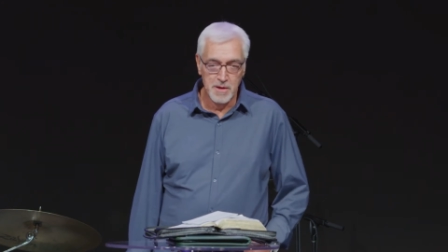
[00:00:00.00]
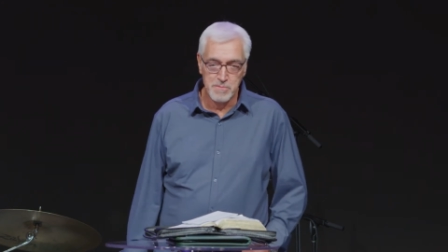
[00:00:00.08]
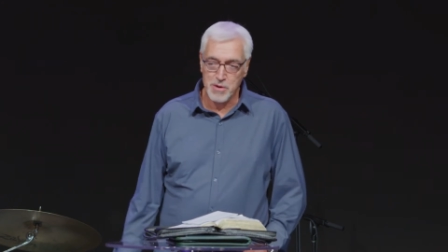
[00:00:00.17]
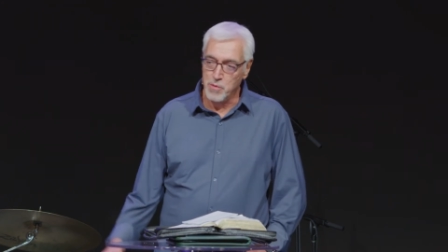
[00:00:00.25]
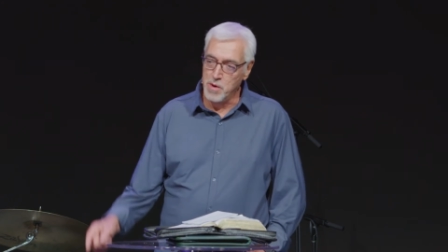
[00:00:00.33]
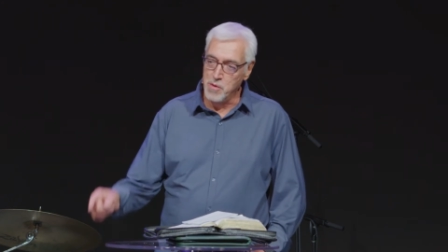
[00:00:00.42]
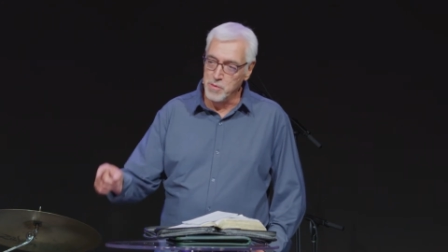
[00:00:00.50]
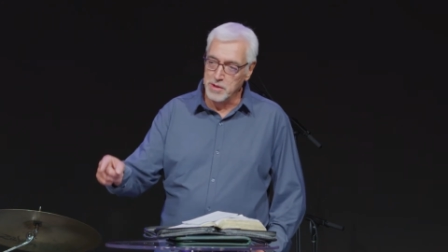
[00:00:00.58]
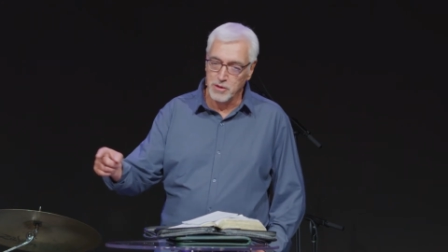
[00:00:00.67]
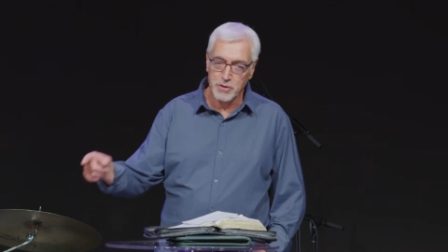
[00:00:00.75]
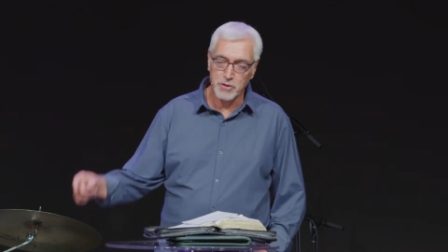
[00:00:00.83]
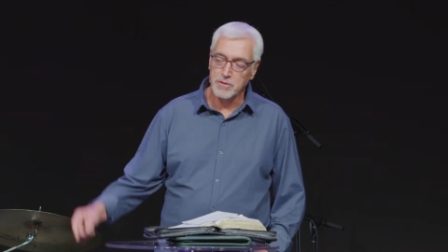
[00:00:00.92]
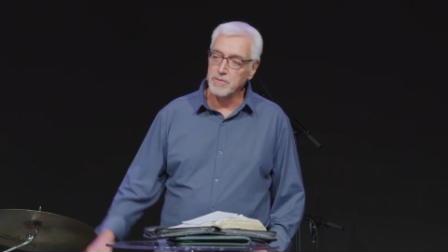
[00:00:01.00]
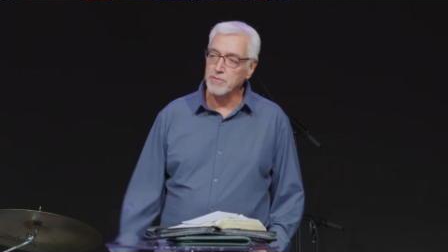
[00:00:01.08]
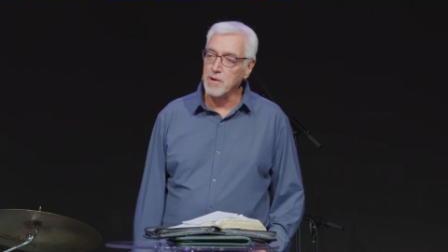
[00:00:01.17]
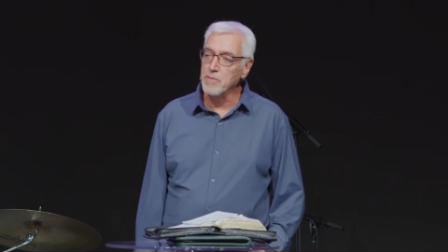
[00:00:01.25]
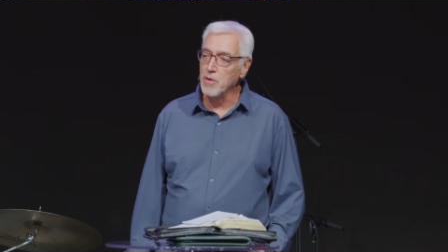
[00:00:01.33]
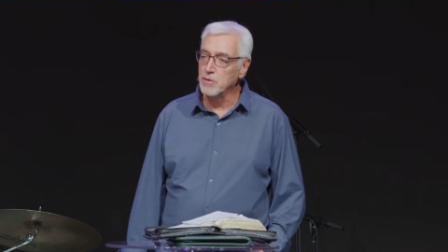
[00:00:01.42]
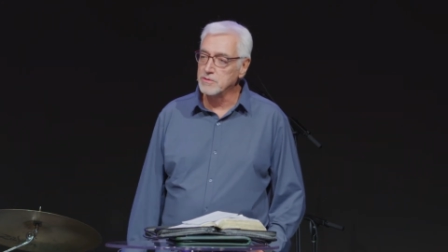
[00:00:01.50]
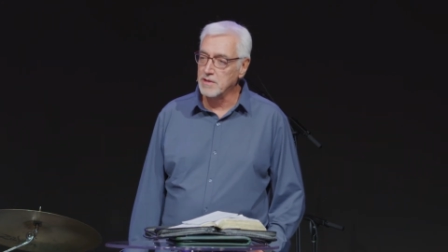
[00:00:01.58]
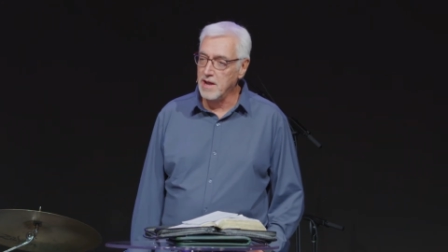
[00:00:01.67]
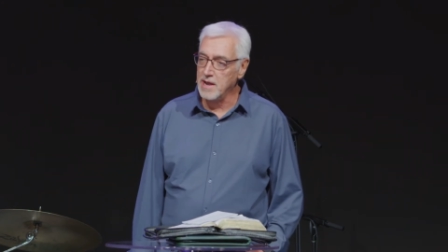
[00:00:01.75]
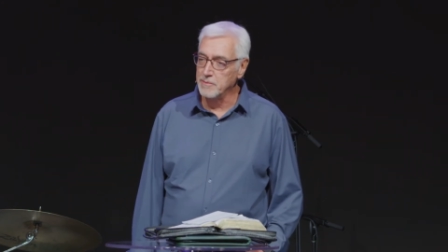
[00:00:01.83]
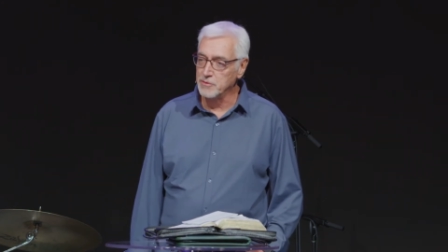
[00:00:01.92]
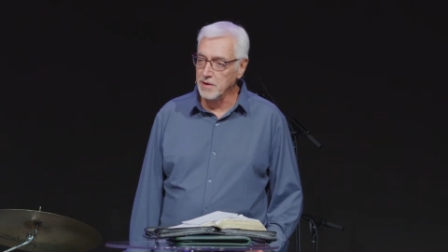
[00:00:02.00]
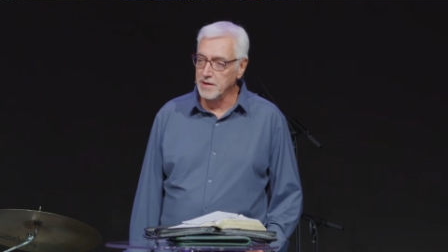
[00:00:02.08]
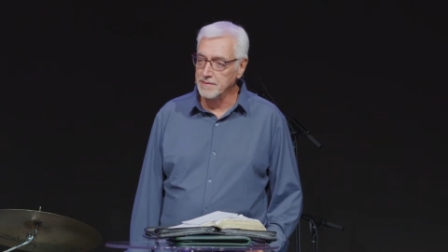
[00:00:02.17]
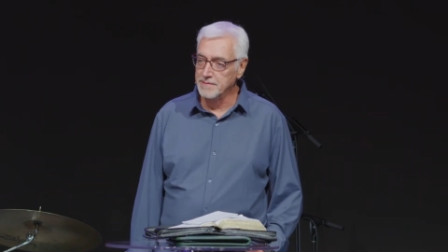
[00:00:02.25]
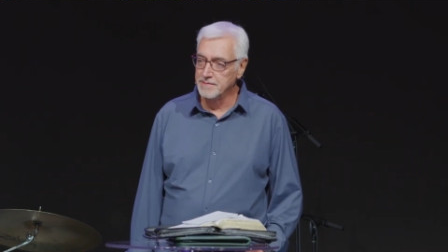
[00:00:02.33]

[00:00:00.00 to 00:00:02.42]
but what we learned from those times, right?